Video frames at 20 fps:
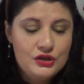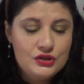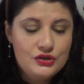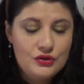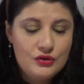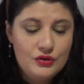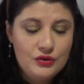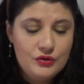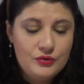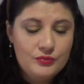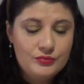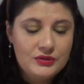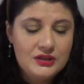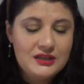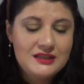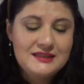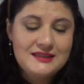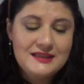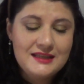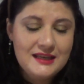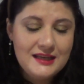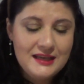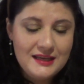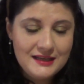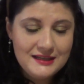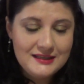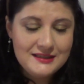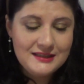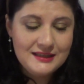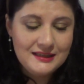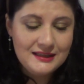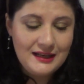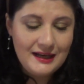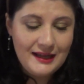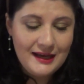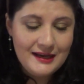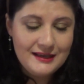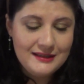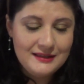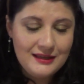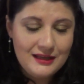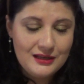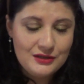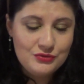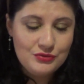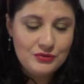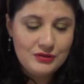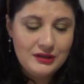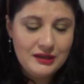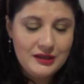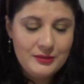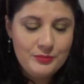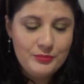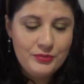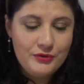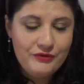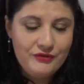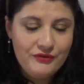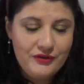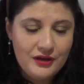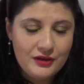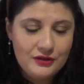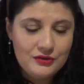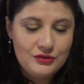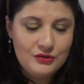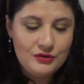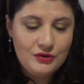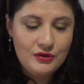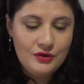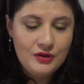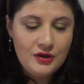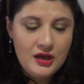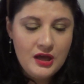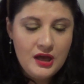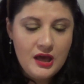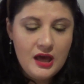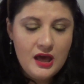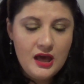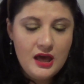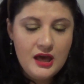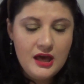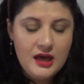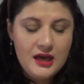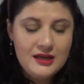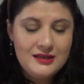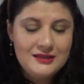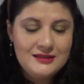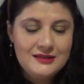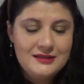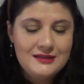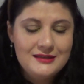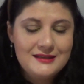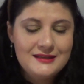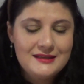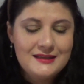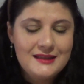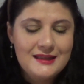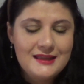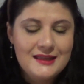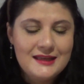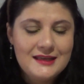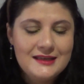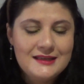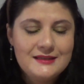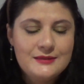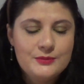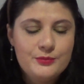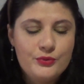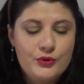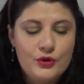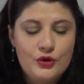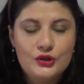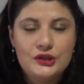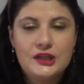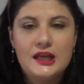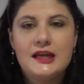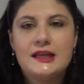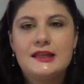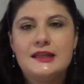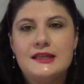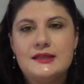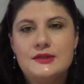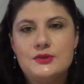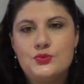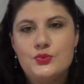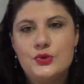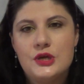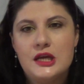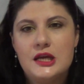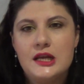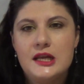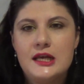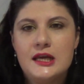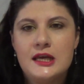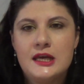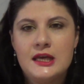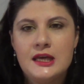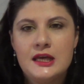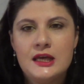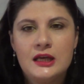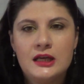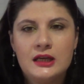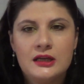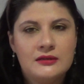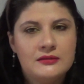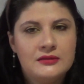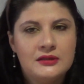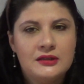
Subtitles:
So it's the Instant Light Natural Lip Perfector, and this product is really